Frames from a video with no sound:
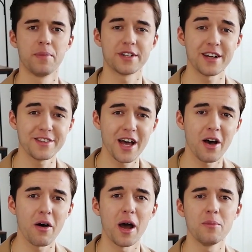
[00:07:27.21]
but right
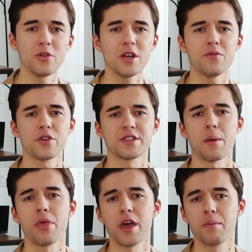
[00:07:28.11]
now I'm looking for
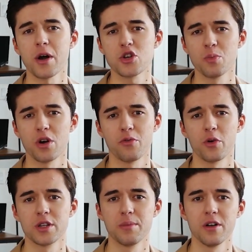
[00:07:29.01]
something much more
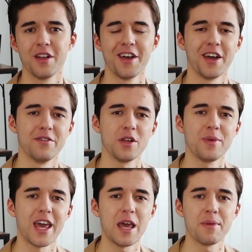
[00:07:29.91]
affordable and will
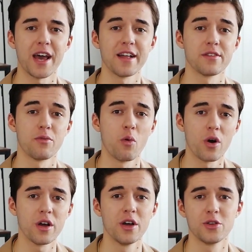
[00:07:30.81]
be aiming at the
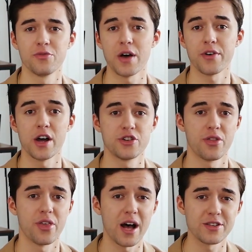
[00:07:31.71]
$400,000 to
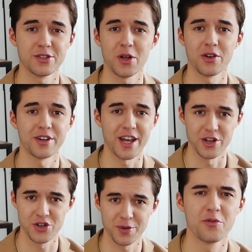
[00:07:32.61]
$500,000
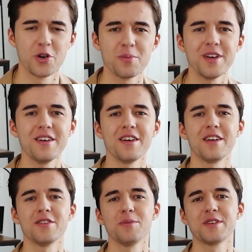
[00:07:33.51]
range. For me,
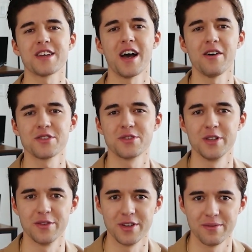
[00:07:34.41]
it will be the house to
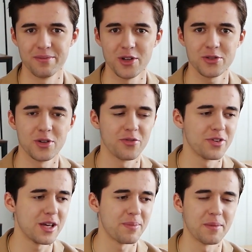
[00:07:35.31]
live in, not to
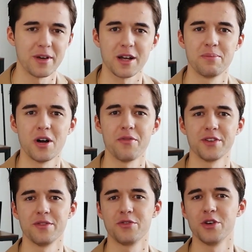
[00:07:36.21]
flip and make a
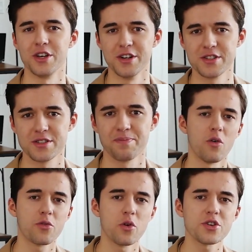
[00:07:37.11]
profit in a few years.
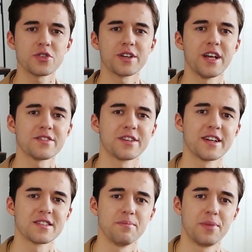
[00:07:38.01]
Of course, you can also
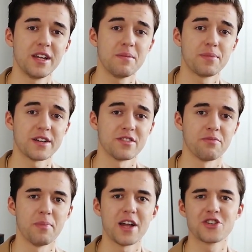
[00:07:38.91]
get some pretty
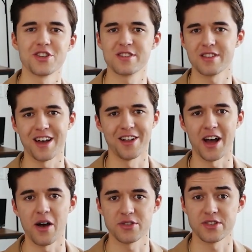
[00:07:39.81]
impressive mansion-style
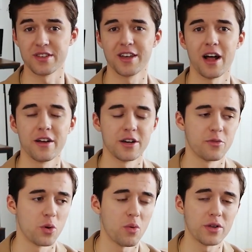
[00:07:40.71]
houses in Calgary
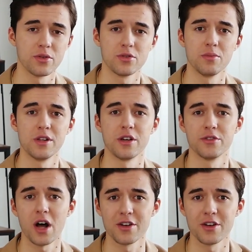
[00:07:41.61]
for $1 to $2 million,